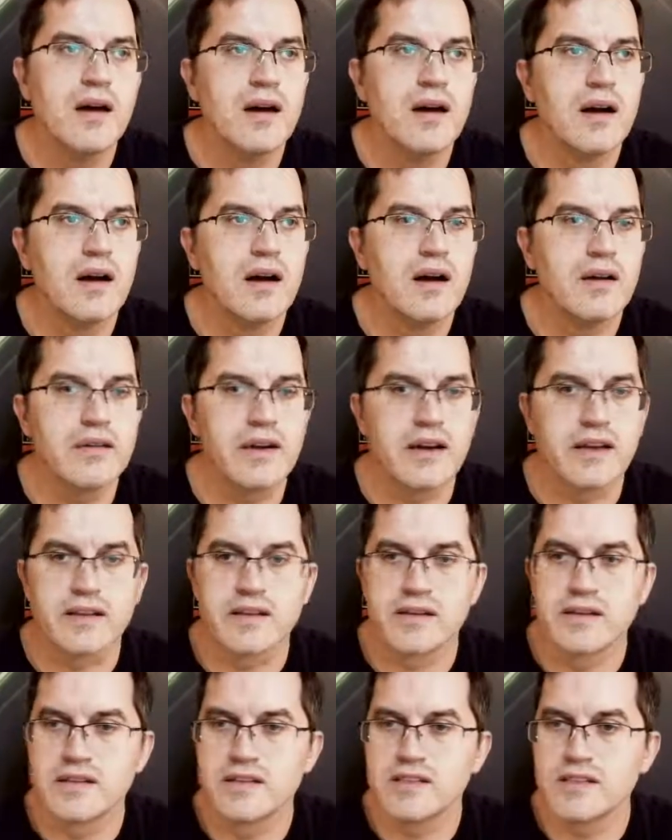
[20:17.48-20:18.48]
All right,
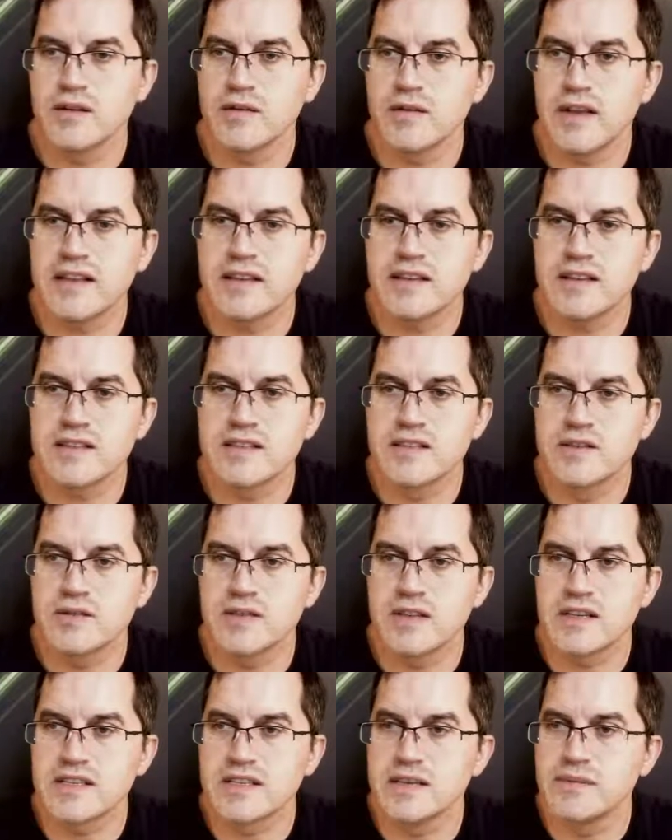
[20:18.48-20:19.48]
so let us do the
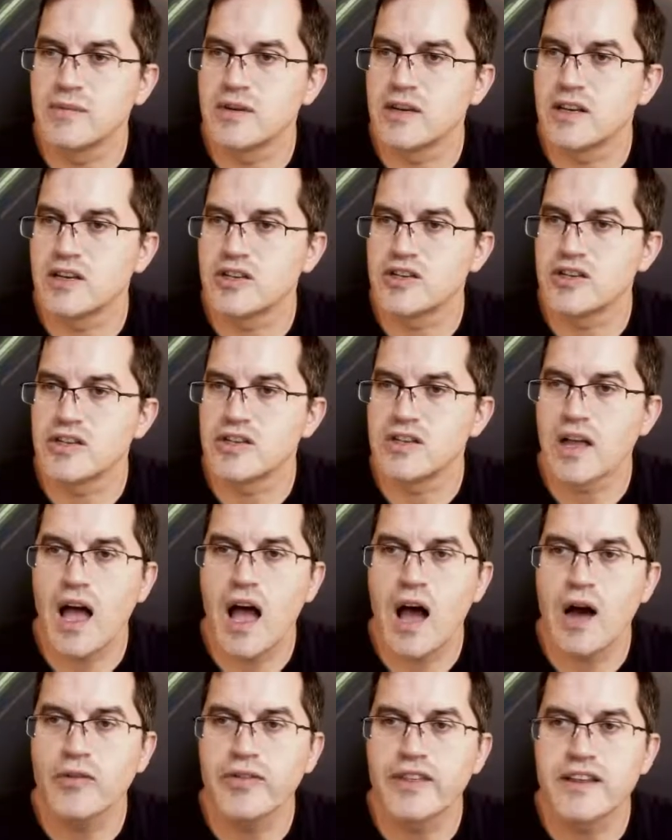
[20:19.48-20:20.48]
simulation
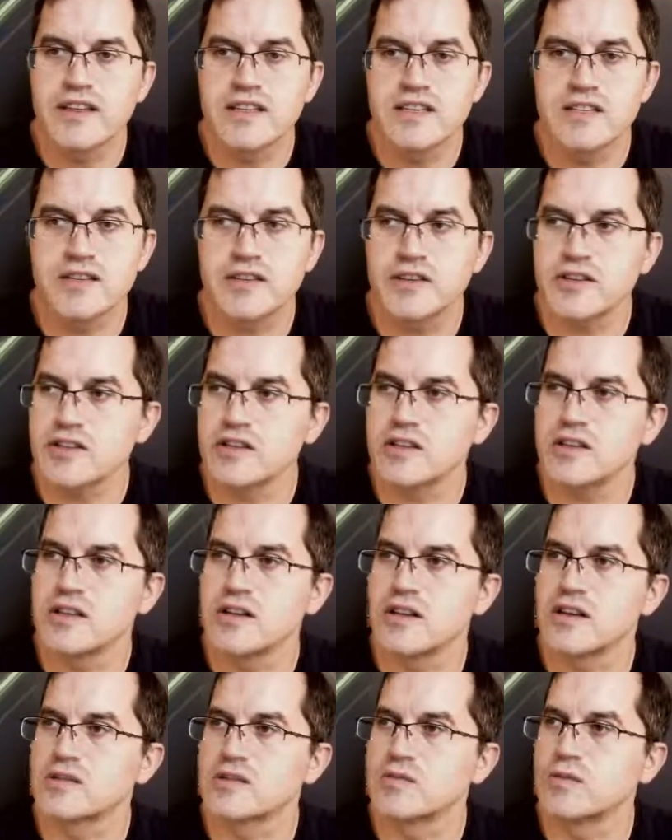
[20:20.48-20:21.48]
how the insertion
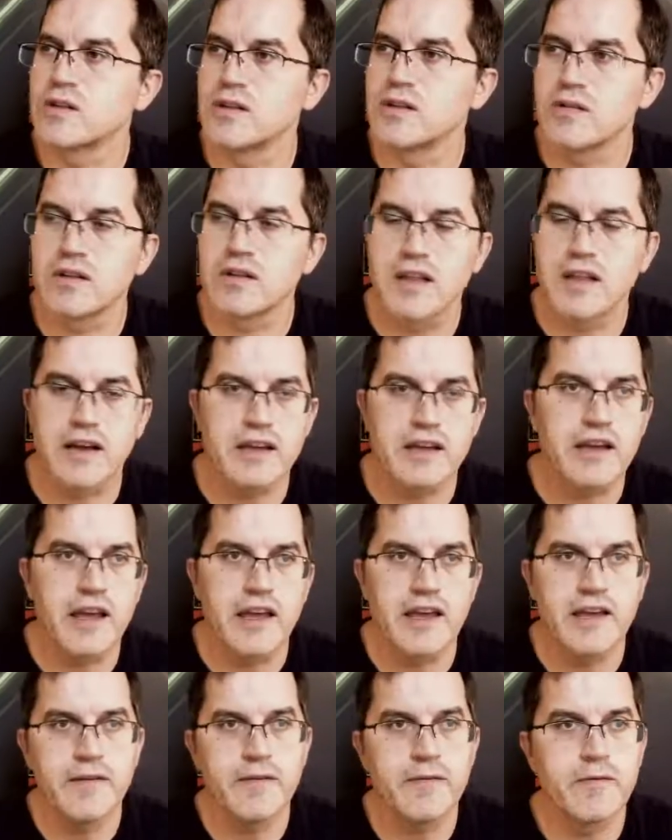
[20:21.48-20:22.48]
loss would look like
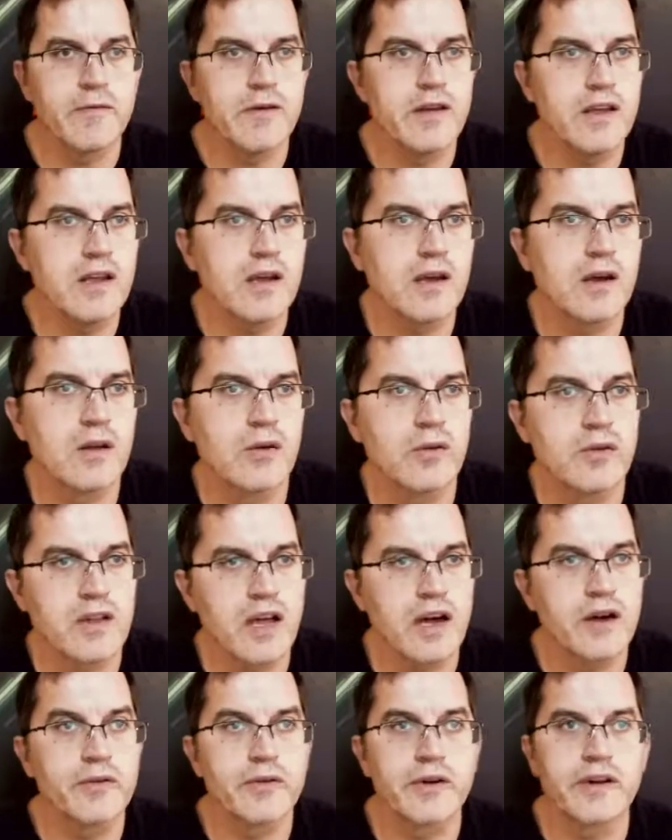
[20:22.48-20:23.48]
if we include
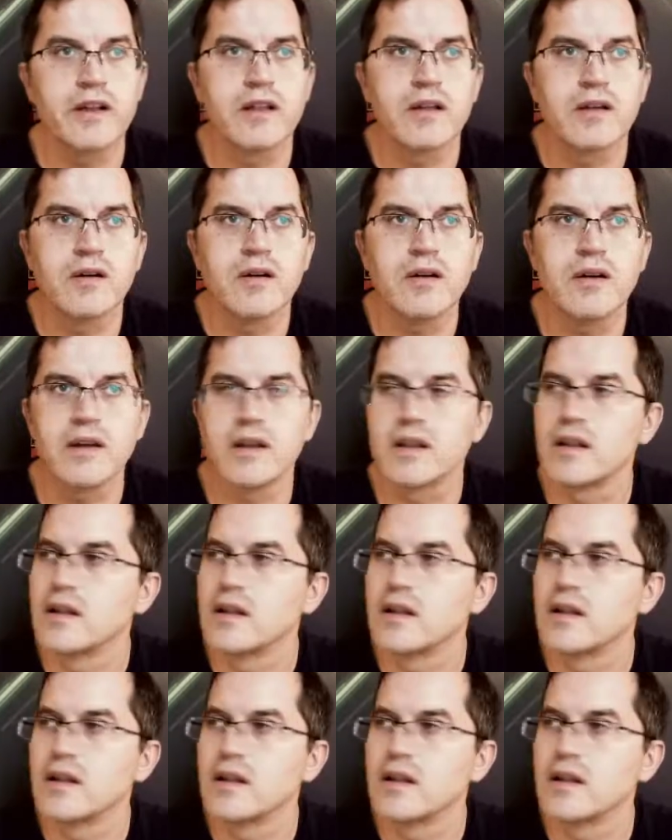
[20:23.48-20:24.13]
a real coil.